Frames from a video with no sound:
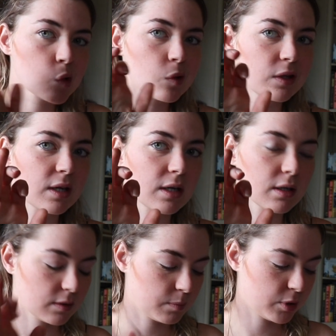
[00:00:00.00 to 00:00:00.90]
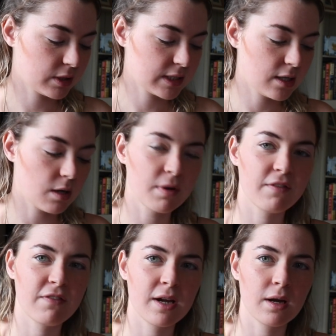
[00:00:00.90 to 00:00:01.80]
with it. I take it on my
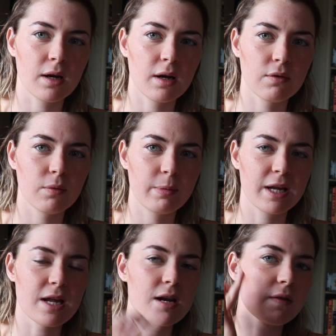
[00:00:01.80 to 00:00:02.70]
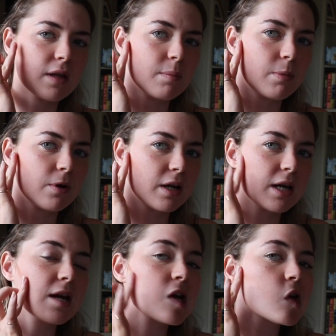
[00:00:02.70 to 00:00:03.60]
finger, rub it in, and then I put it
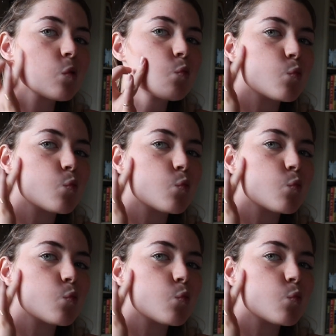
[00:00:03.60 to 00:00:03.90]
here,